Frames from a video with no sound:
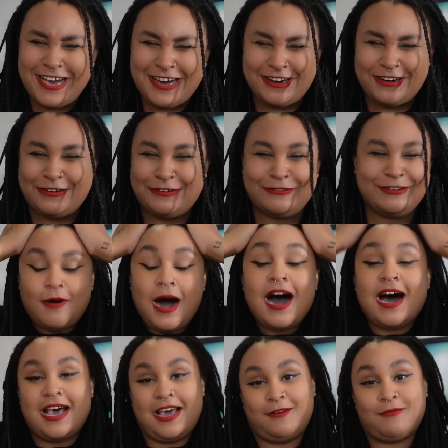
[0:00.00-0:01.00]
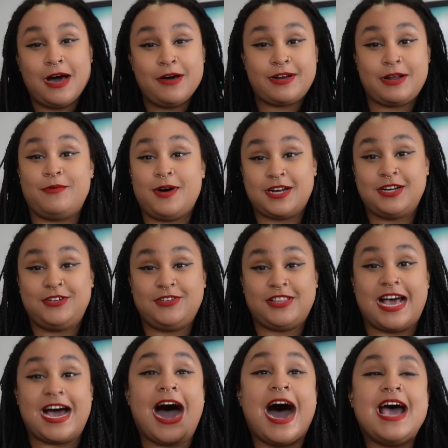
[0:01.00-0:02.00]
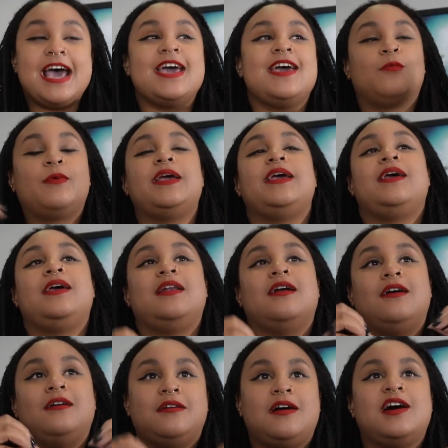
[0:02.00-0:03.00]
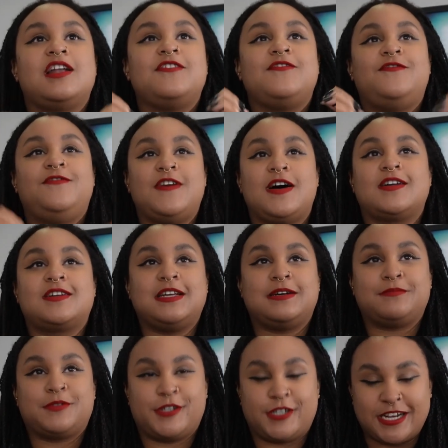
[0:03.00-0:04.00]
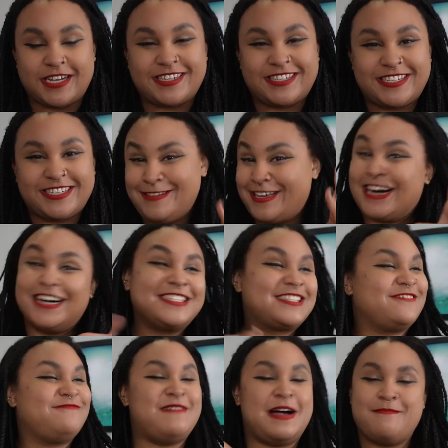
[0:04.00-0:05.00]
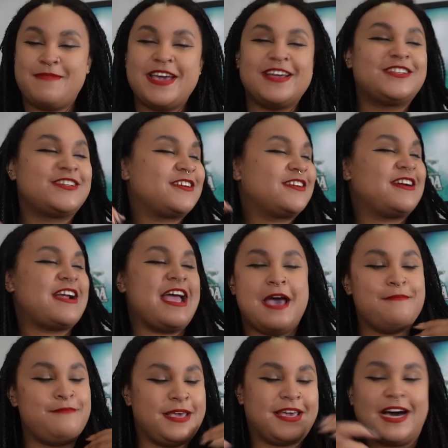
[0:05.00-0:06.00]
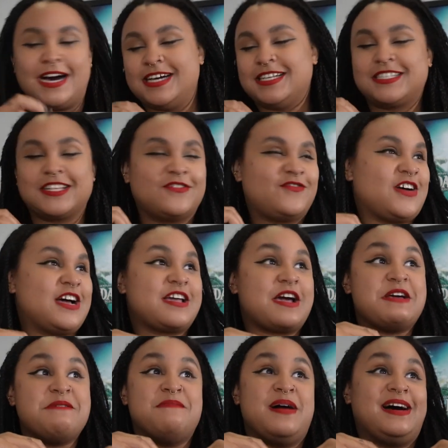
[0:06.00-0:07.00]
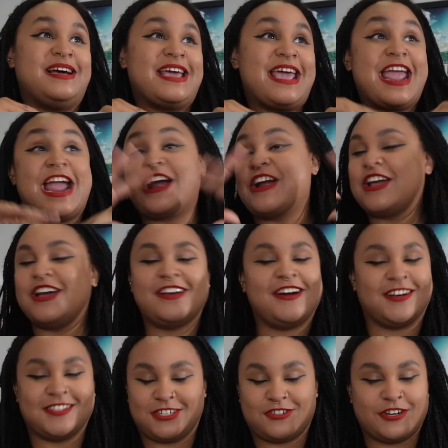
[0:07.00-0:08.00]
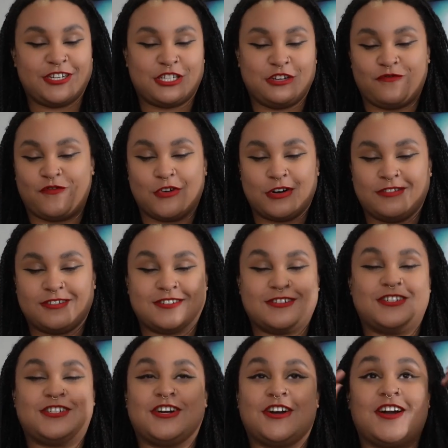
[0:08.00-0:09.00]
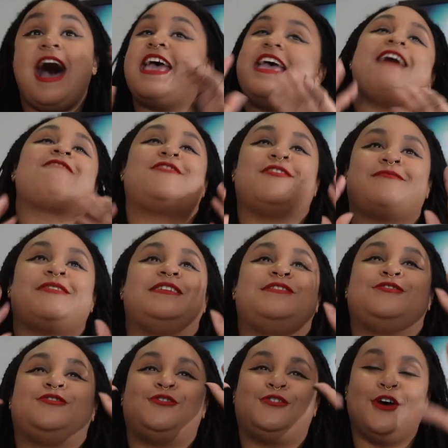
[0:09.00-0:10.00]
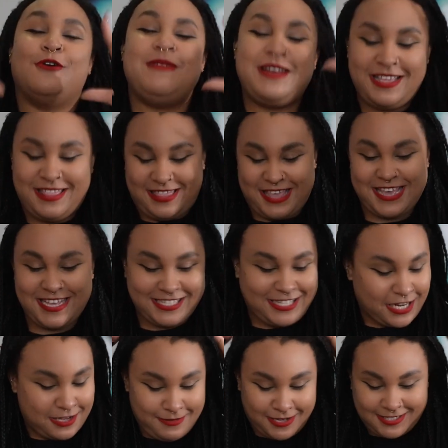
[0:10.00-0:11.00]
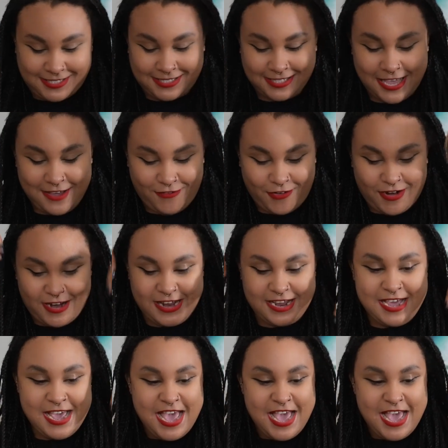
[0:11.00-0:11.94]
No. Why? Why would I want to do that? I read a lot of fucked up shit because of my major and because of like my area and concentration for literature. I have to read so many things talking about slavery